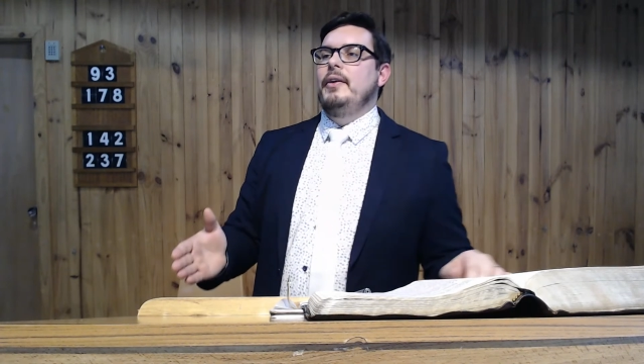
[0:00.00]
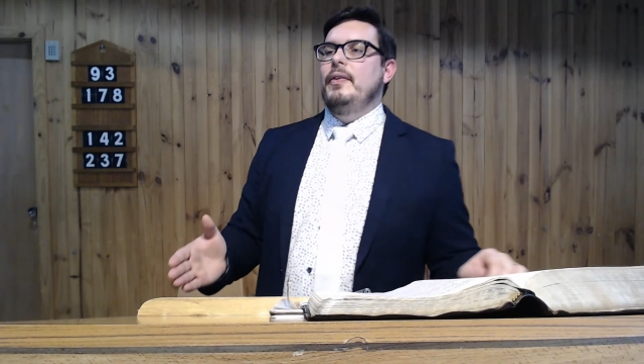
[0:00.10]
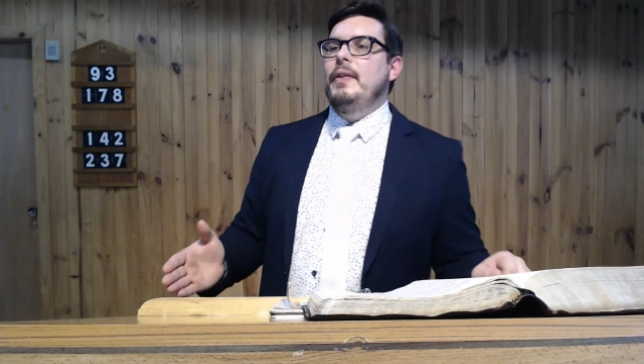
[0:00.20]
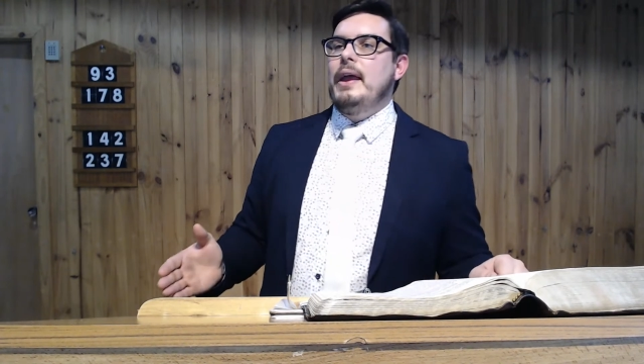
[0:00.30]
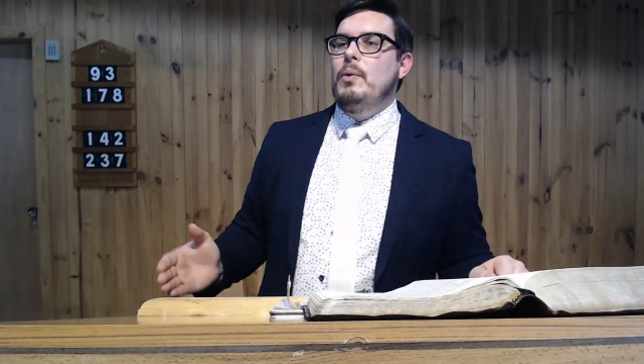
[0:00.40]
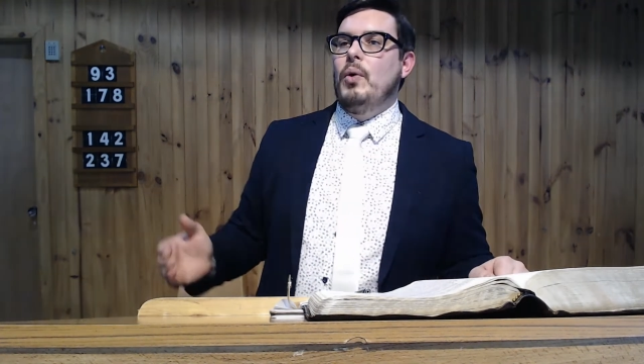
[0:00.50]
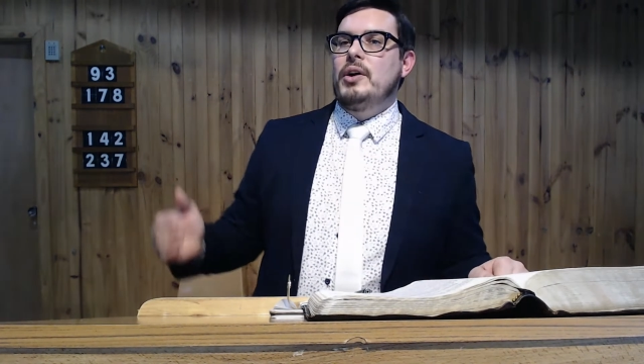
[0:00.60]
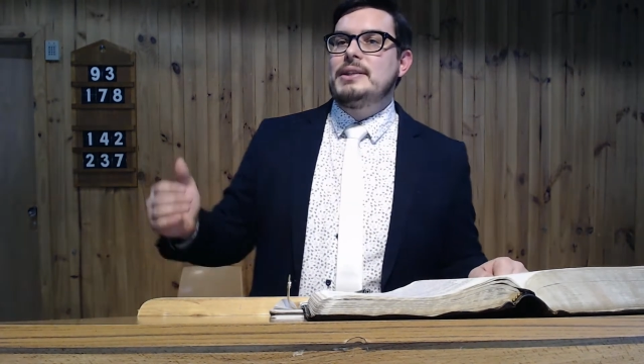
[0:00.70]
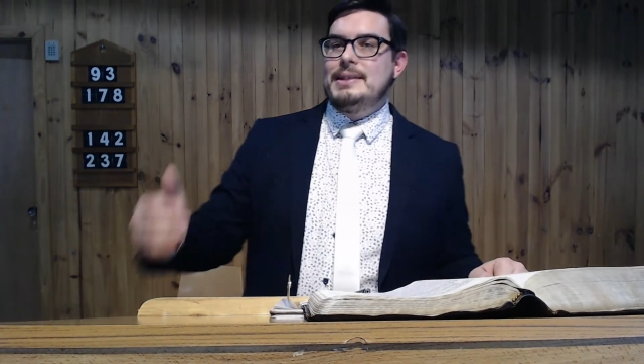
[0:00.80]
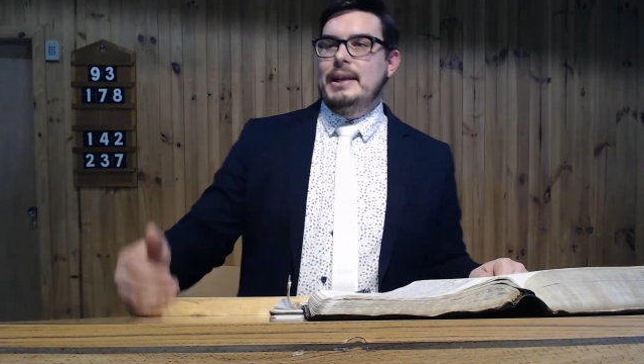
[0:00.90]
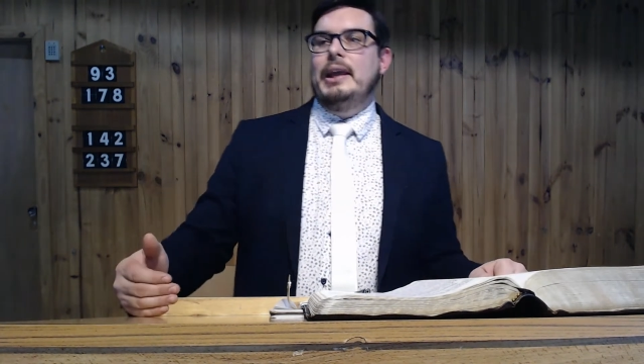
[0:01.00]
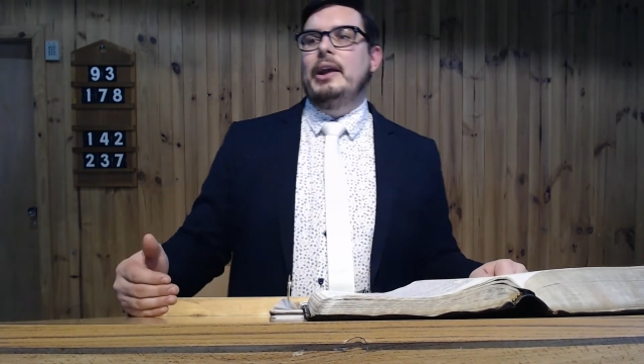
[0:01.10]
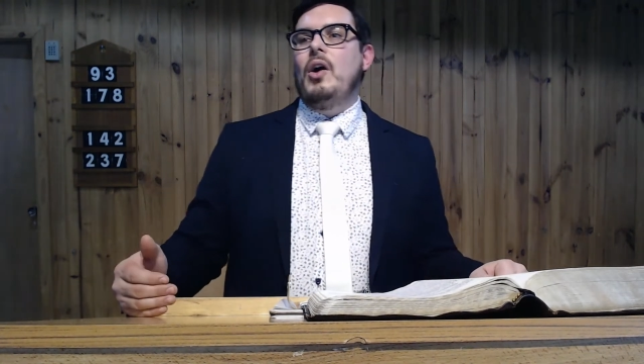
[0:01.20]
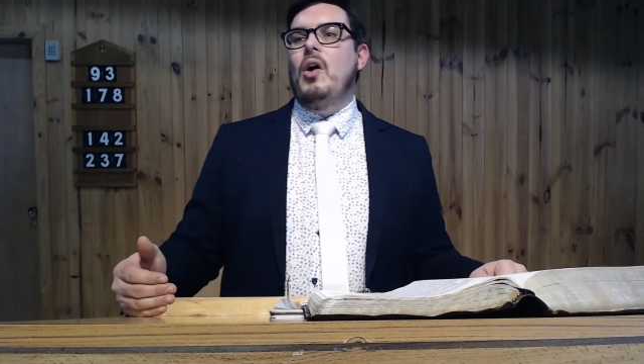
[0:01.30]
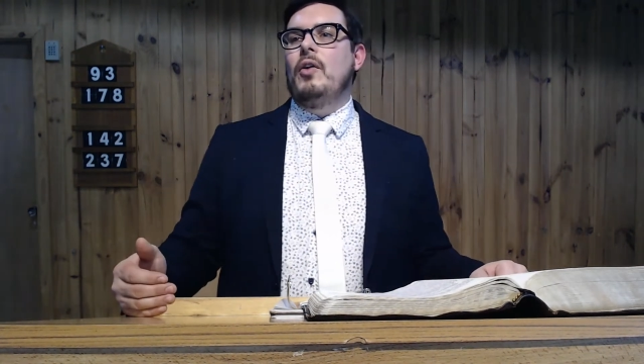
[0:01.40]
they were
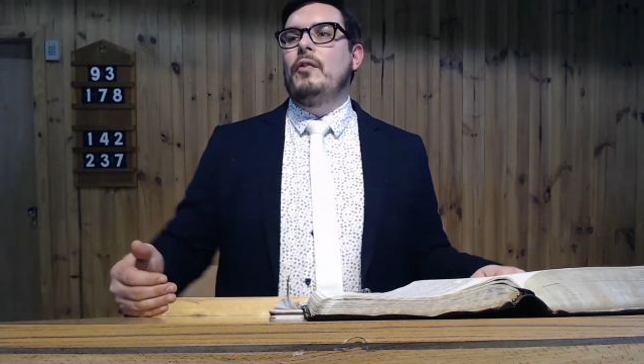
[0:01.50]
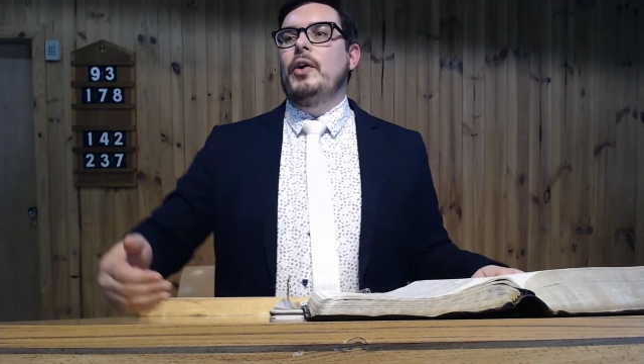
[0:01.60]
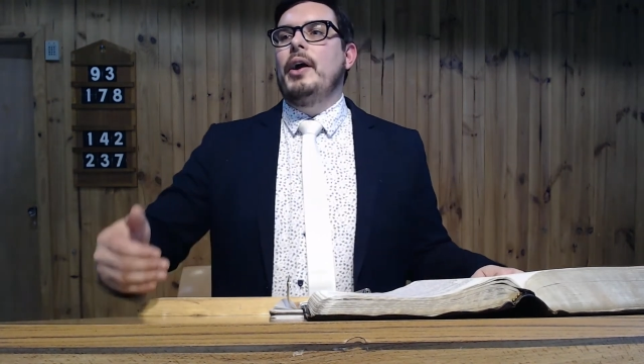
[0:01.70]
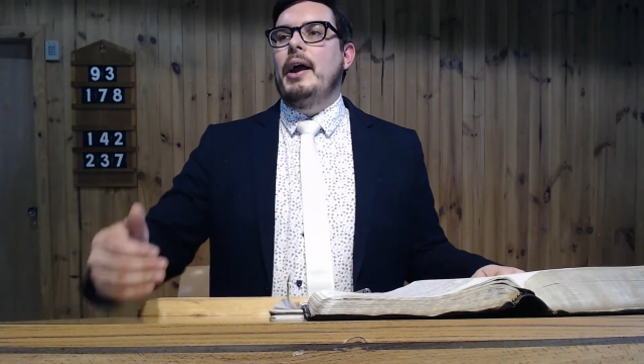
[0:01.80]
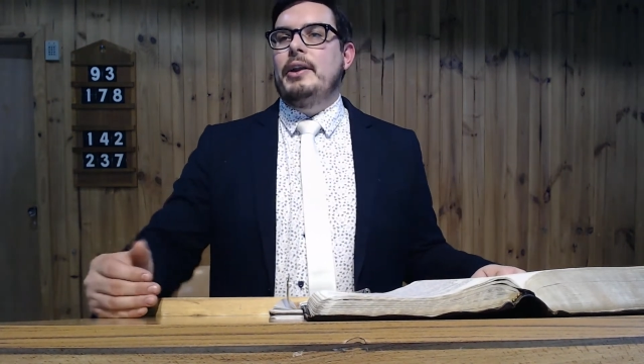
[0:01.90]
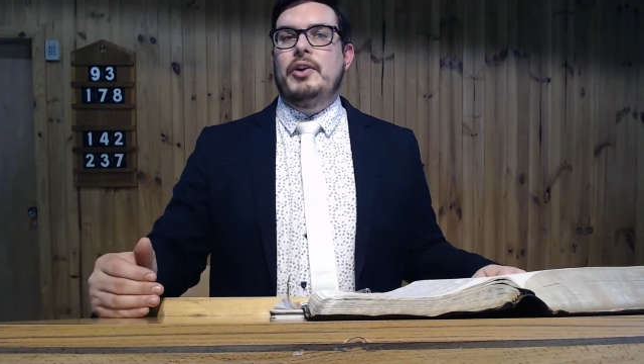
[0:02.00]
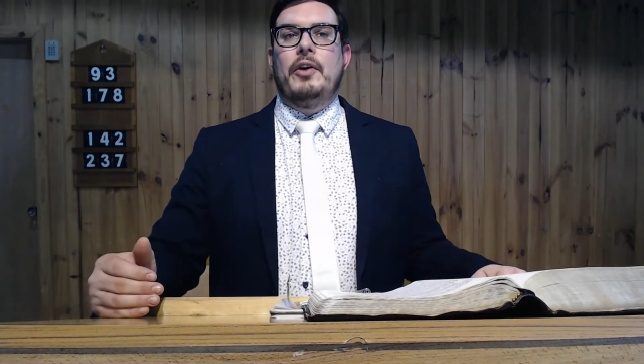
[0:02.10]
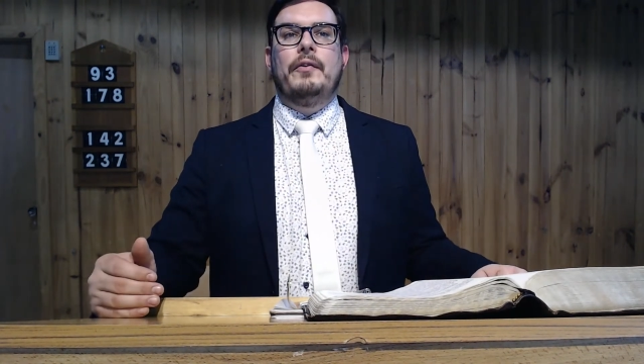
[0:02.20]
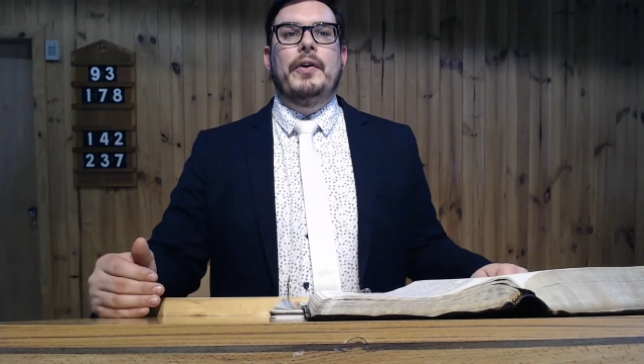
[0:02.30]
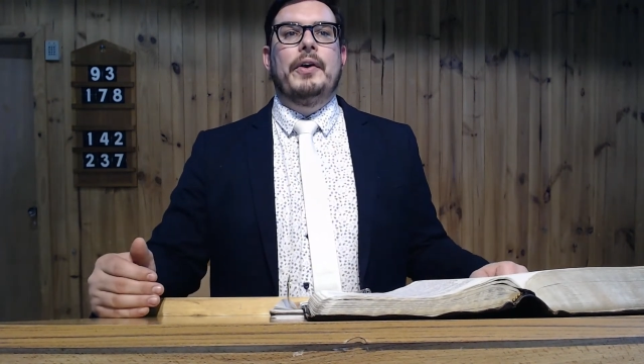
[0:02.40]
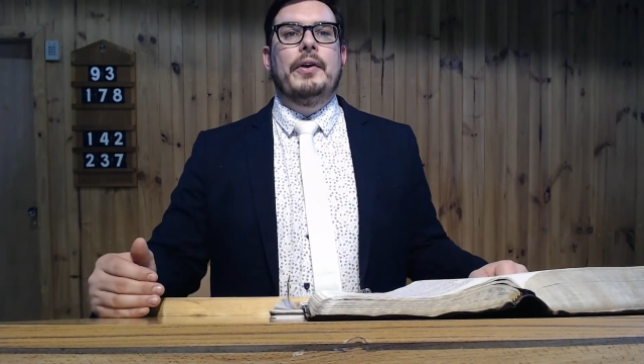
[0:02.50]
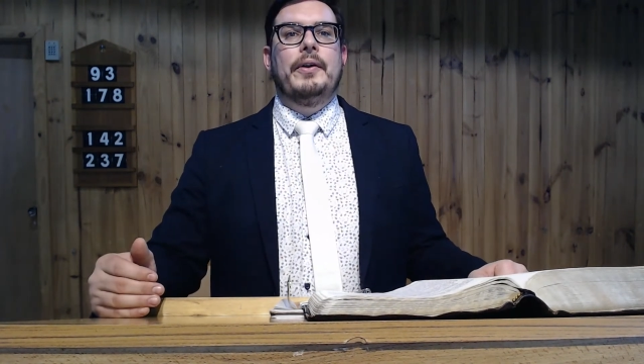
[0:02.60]
sinning over and over.